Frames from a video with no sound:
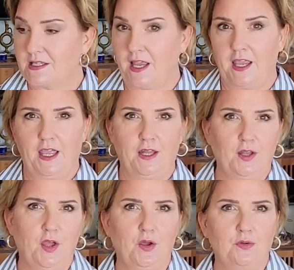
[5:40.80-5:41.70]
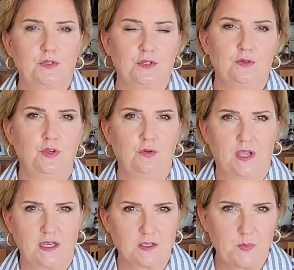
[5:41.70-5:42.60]
saying hello to new
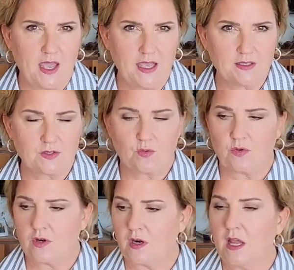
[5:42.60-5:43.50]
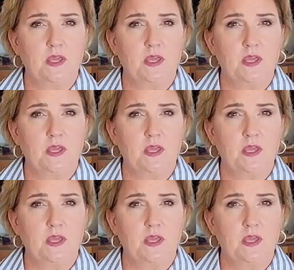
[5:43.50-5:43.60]
expats or